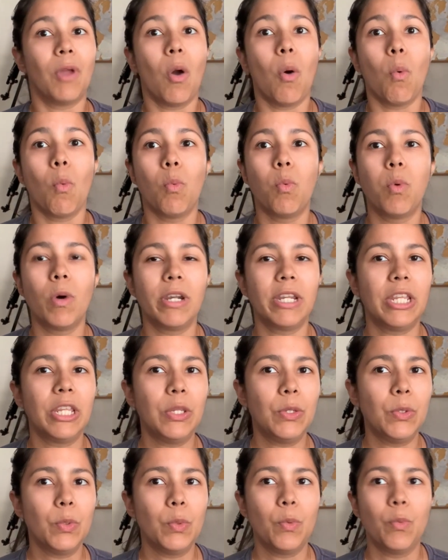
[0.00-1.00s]
What do
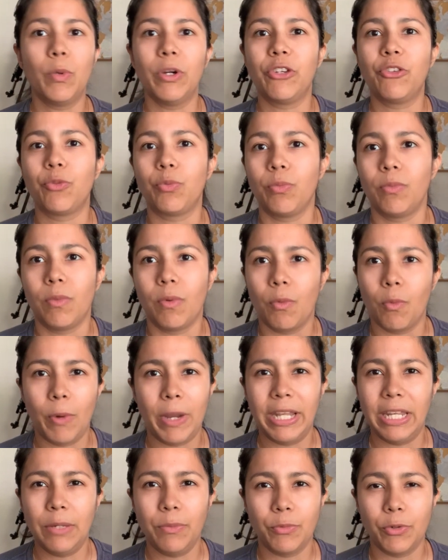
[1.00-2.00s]
you wish
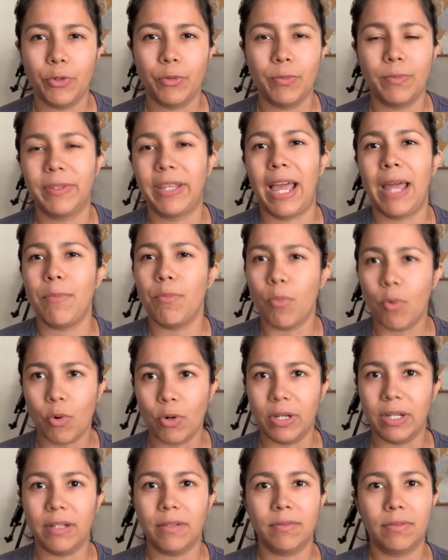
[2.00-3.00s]
waiting rooms had more
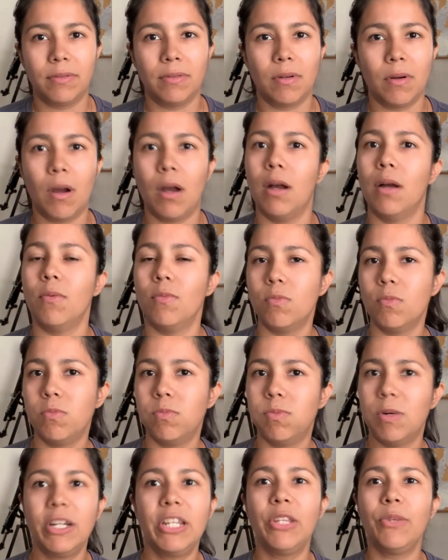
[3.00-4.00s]
of?
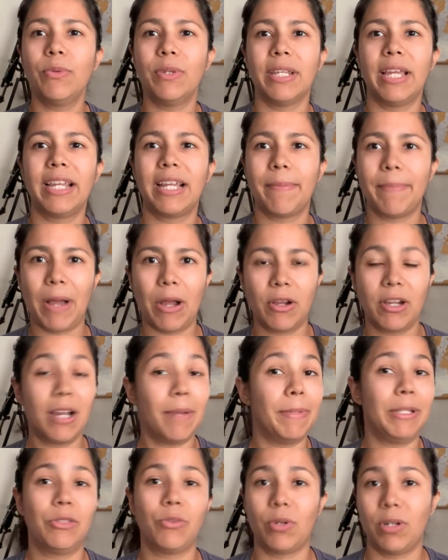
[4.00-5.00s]
What do you like about
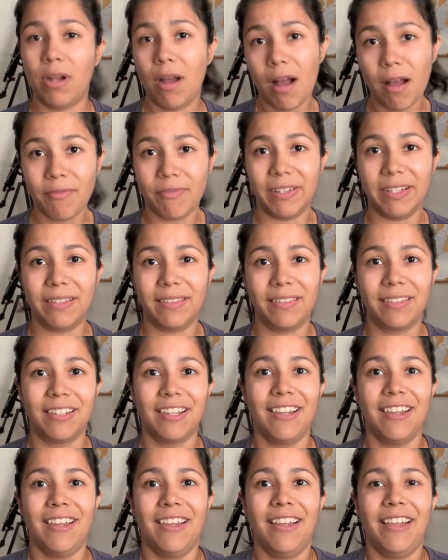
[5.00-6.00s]
coming to our office?
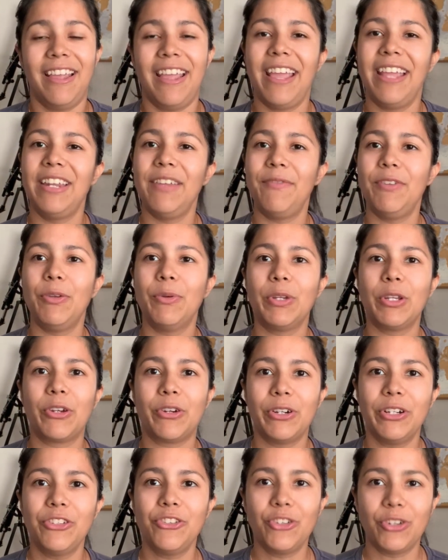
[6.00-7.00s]
And if you
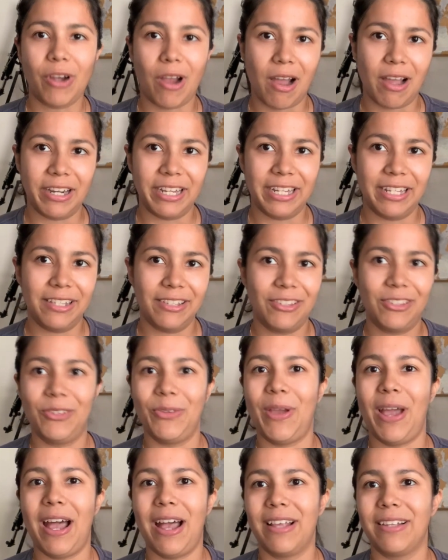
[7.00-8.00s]
encourage your audience
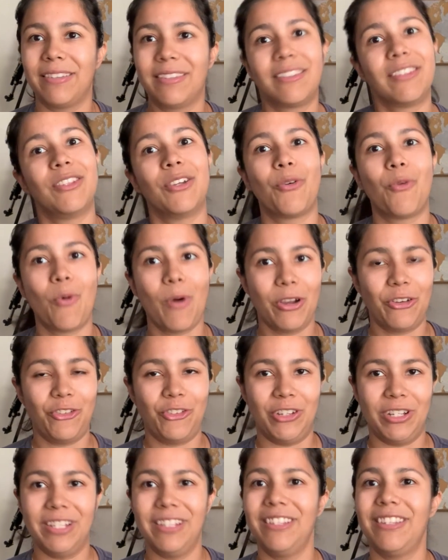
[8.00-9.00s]
to ask the
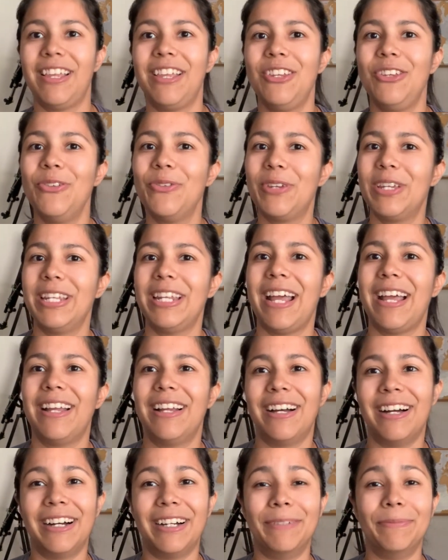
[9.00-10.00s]
questions, you can
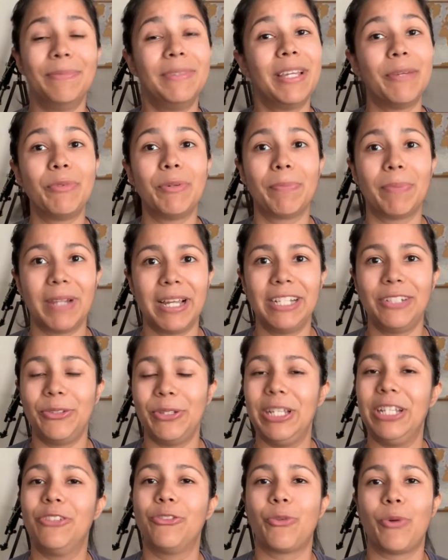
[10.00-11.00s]
then reply to
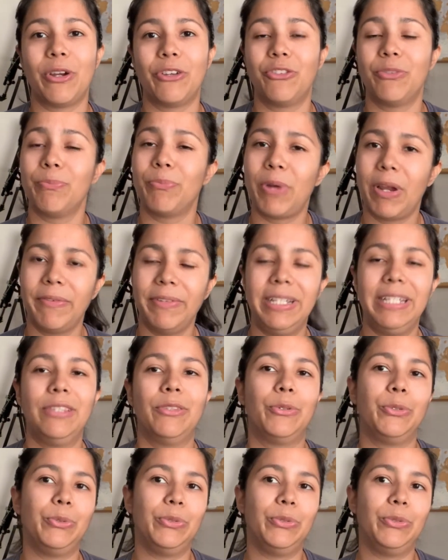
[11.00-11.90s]
each question privately through